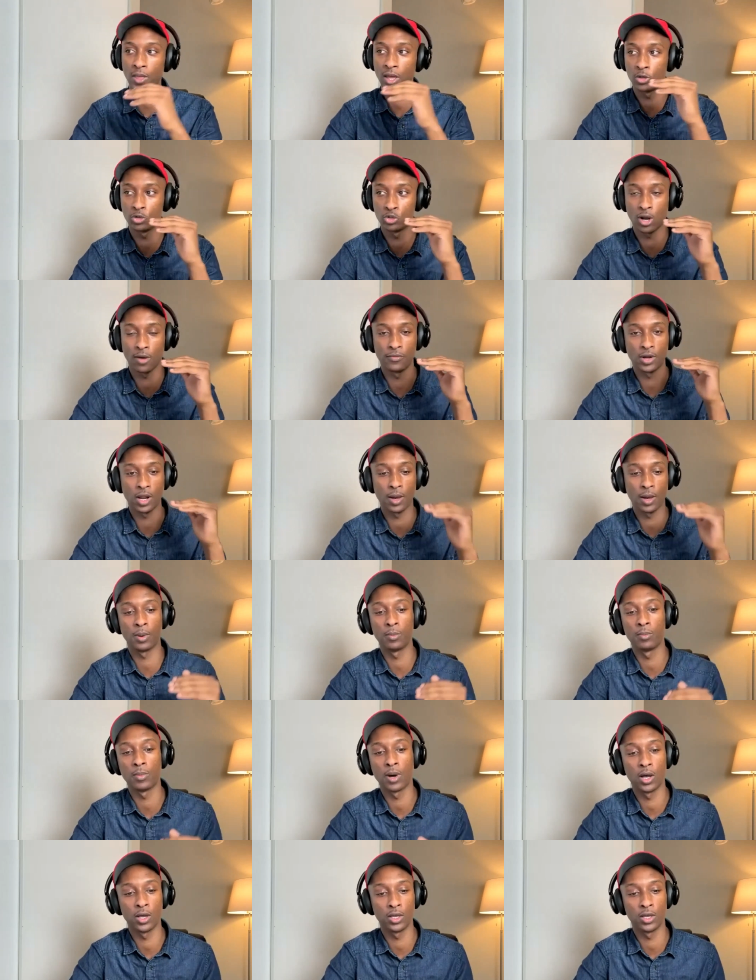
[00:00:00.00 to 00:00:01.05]
driving up a
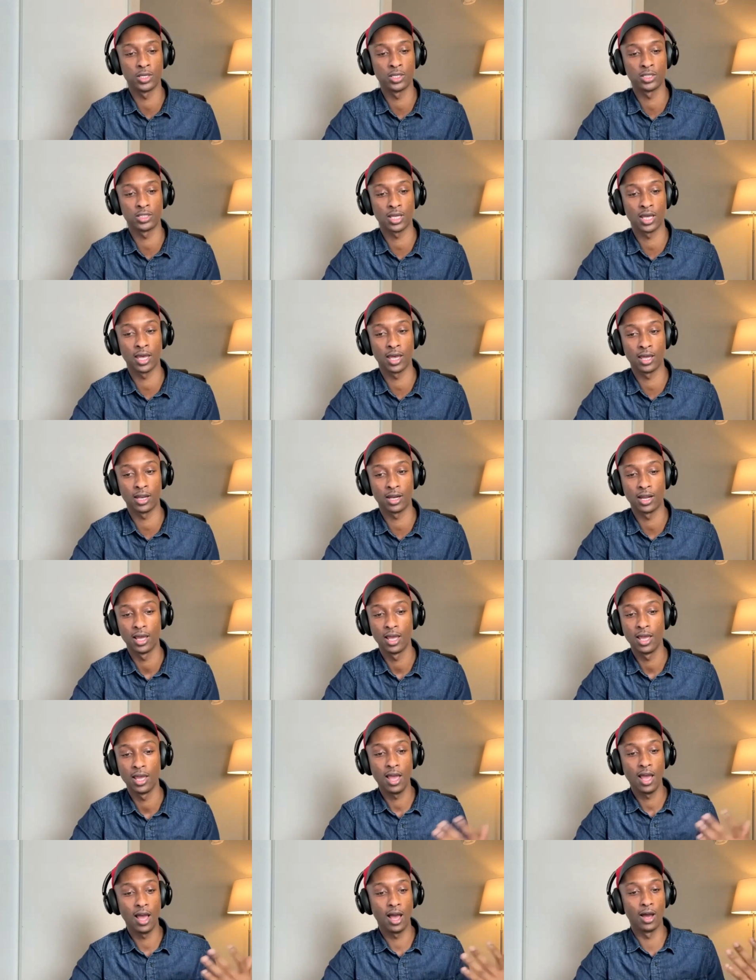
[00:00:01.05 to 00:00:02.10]
mountains, and
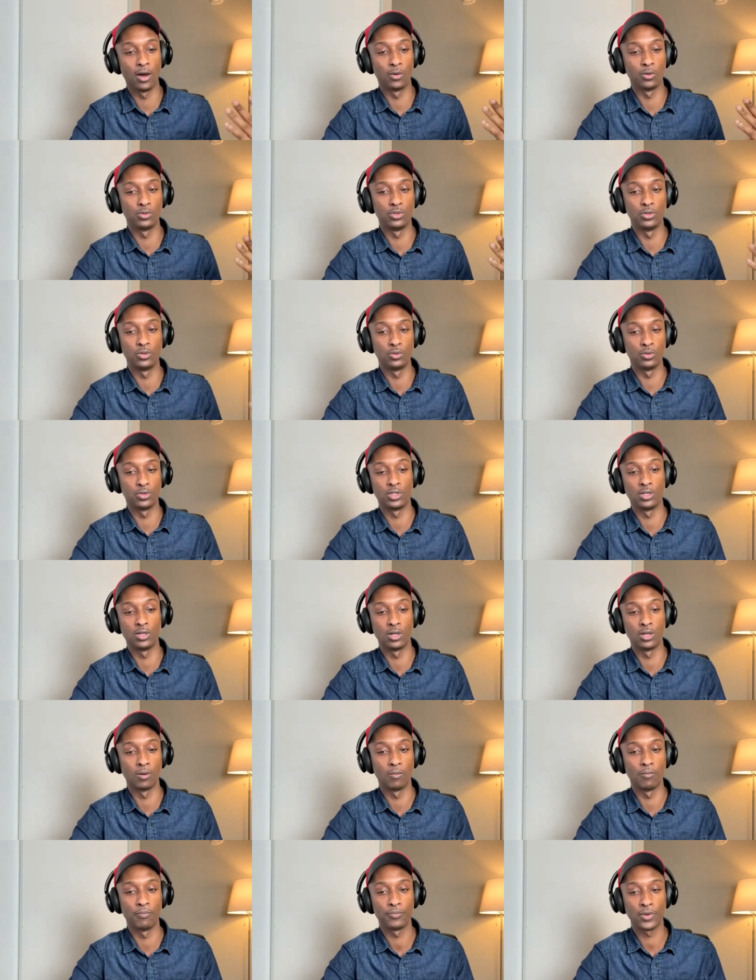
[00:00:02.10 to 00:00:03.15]
how to use,
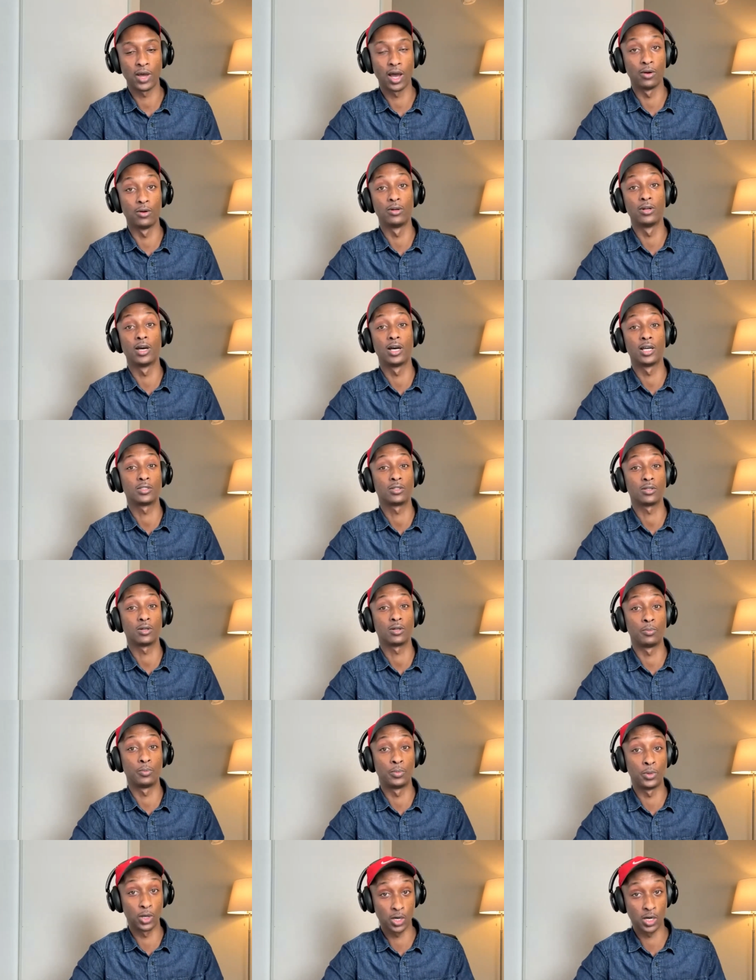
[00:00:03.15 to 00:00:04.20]
how to not
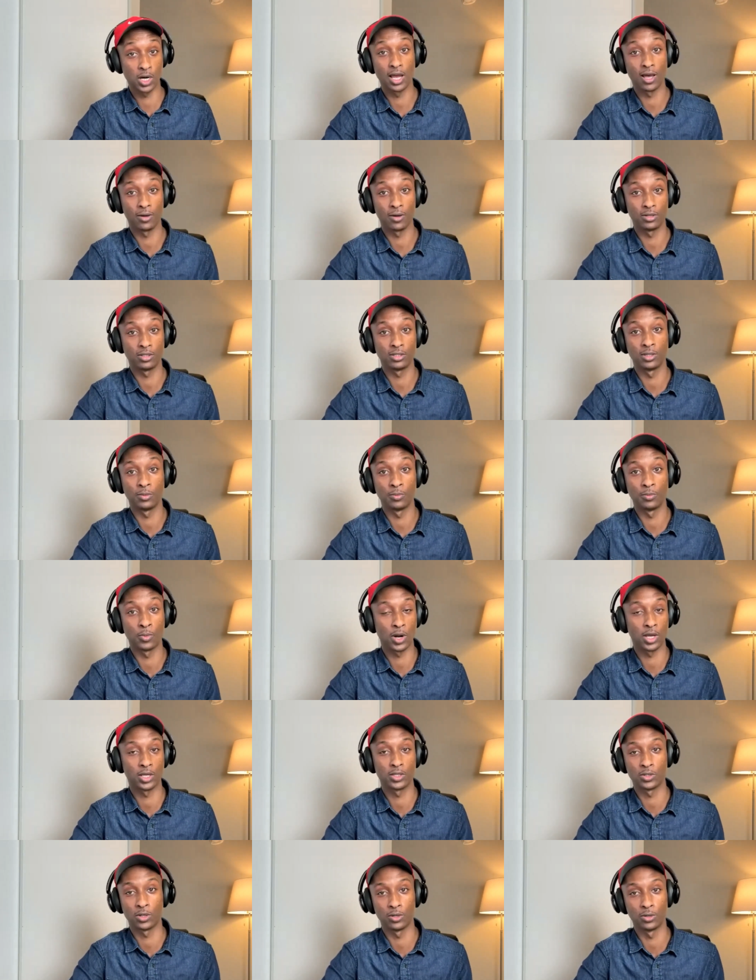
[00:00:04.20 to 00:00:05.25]
burn out the
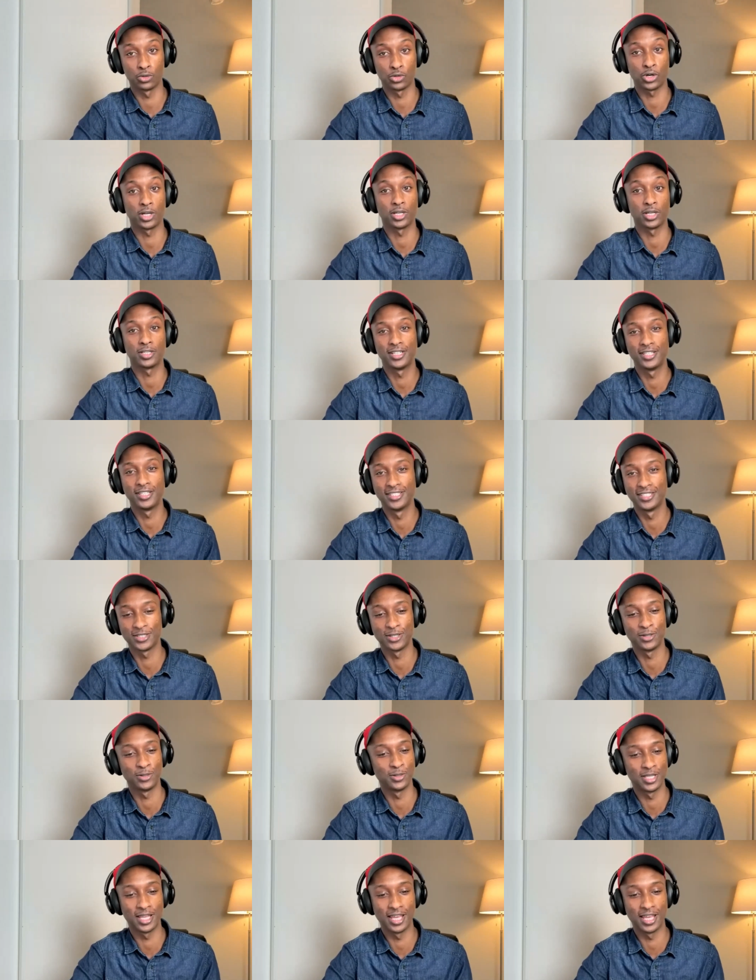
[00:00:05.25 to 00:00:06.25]
brakes on your truck. So it